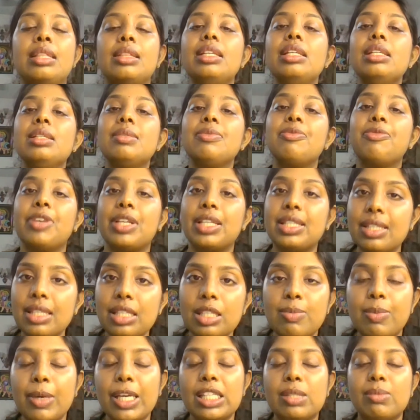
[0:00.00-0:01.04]
These
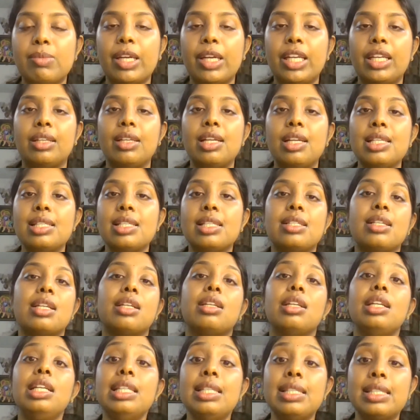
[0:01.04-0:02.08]
fixed space maintenance are
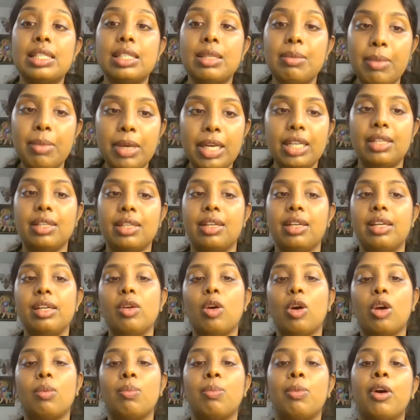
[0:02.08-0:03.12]
generally cemented
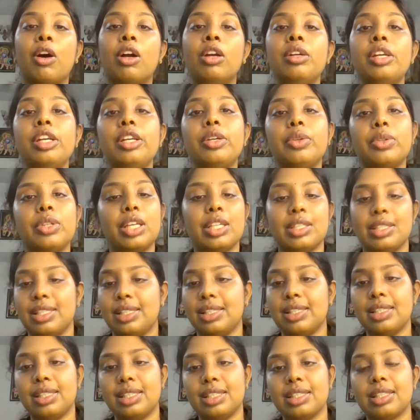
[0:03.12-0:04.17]
or bonded to the
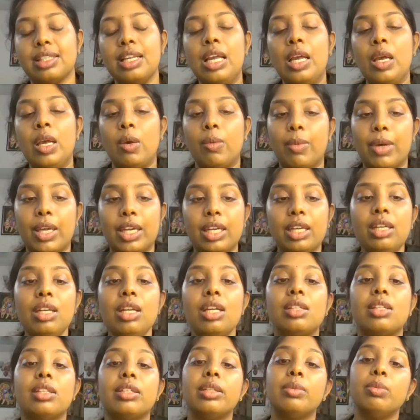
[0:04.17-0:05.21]
adjacent teeth, wherein
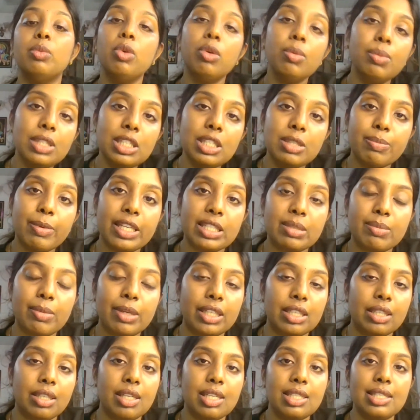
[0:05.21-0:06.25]
the removable space
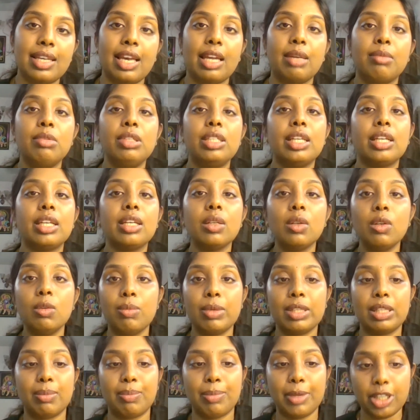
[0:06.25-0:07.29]
maintenance can be taken out
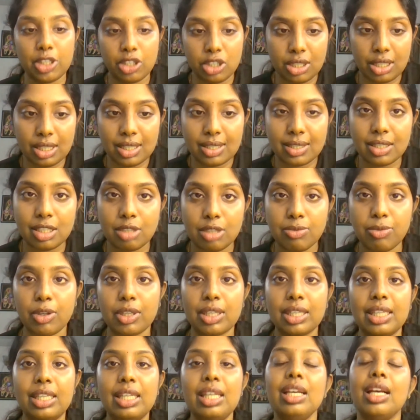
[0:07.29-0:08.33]
by the patient as such for
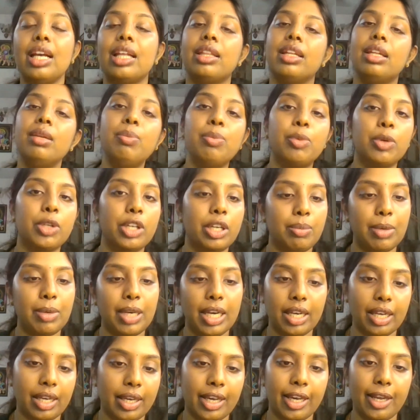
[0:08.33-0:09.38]
cleaning and then put it
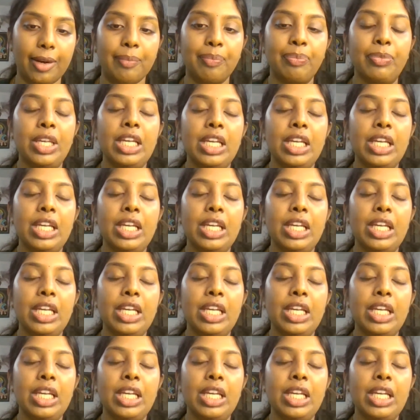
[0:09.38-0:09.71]
back again.